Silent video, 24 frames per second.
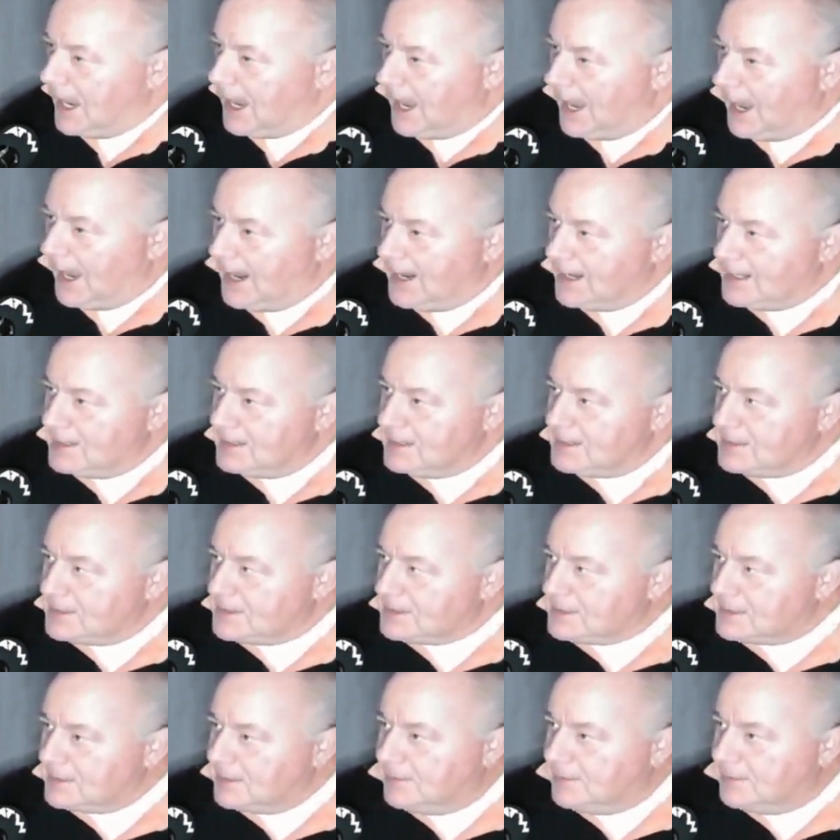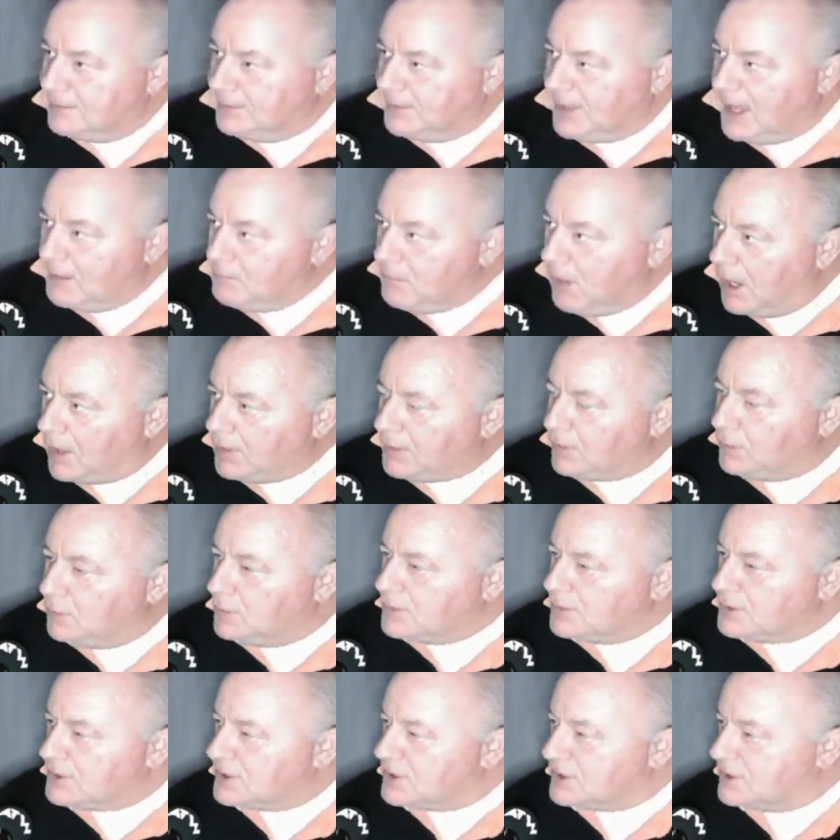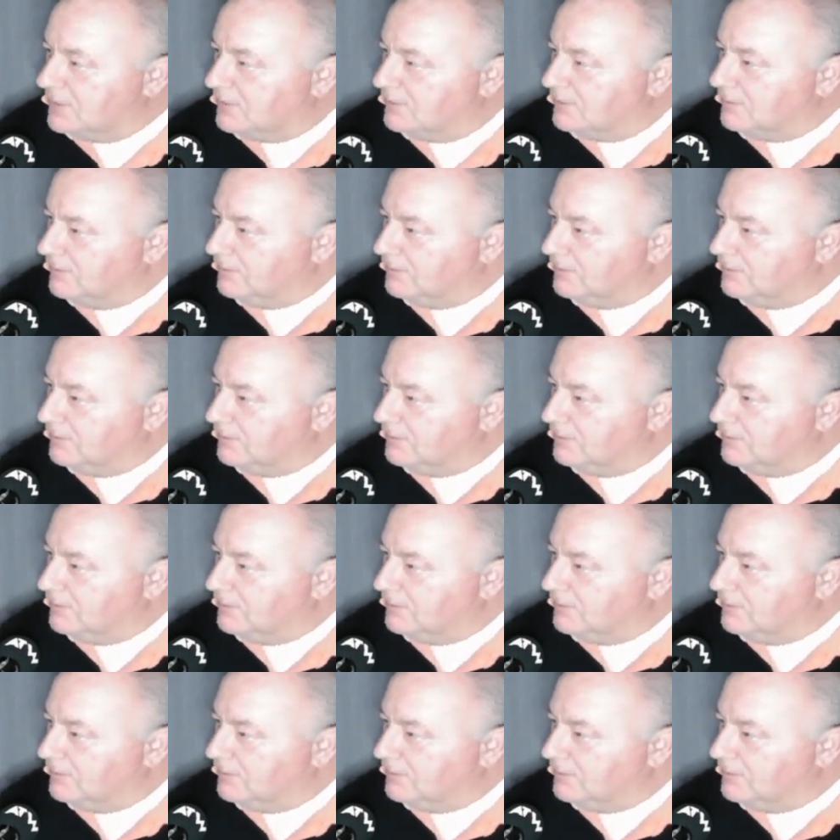And their mother was